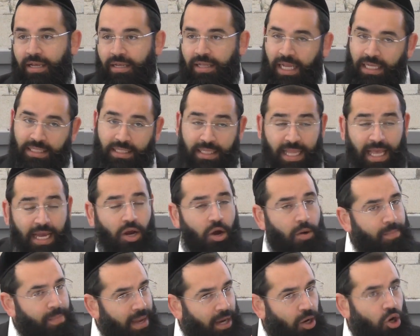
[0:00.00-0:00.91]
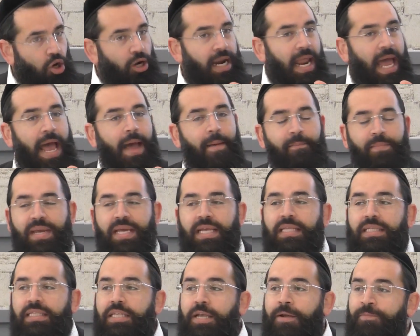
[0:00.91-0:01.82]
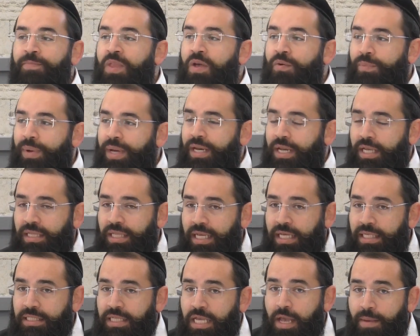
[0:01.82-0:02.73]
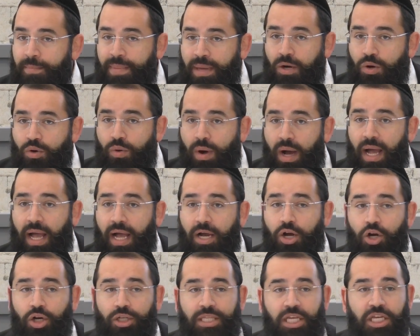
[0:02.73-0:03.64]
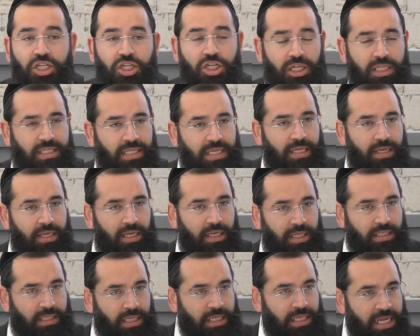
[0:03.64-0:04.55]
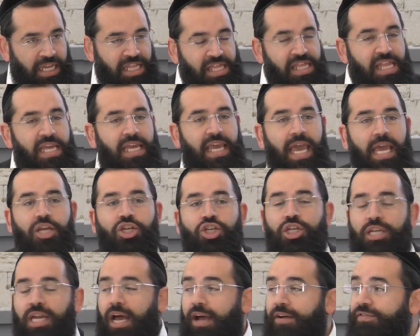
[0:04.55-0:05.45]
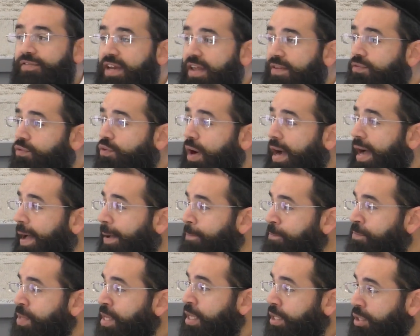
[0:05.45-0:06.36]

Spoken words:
That's leko bekolah means when it is beruach hakodesh, it's an indication of nevuah.